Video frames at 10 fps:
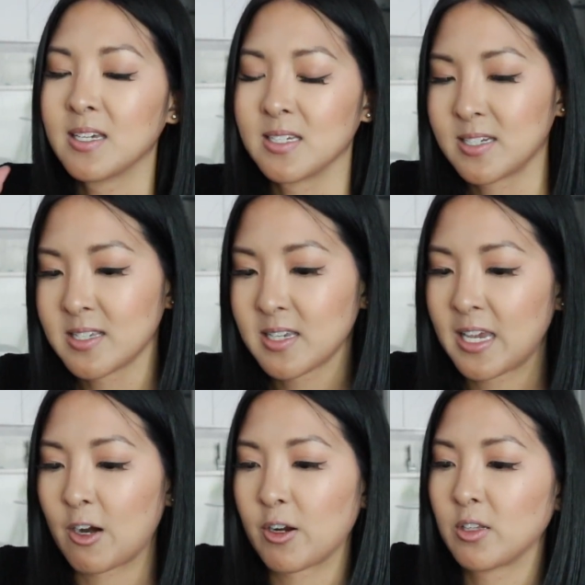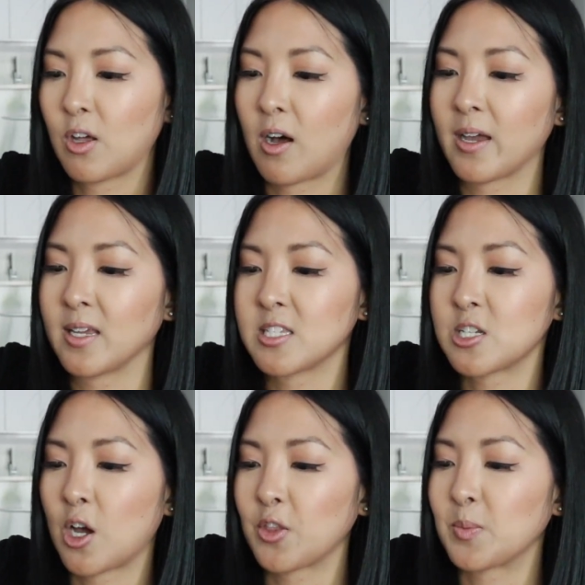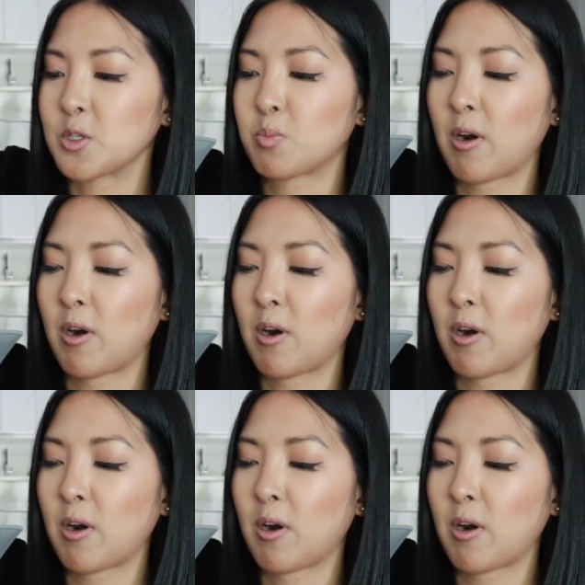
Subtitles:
it doesn't carry a lot, it's not the most